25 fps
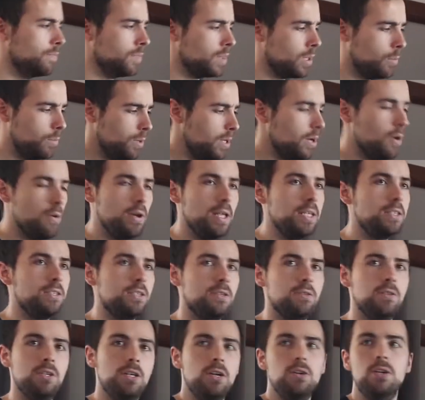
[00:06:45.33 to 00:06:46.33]
But you don't need to.
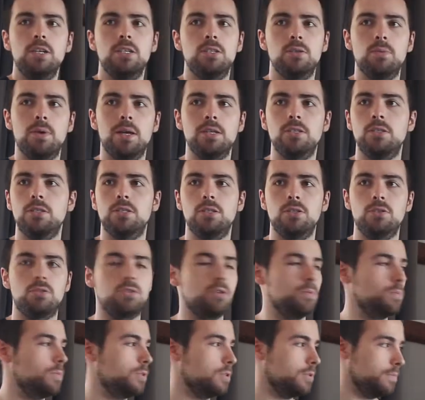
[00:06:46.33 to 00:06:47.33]
You don't need to waste your 2
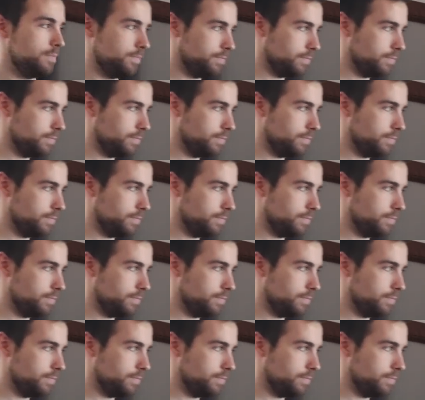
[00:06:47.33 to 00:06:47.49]
trumps.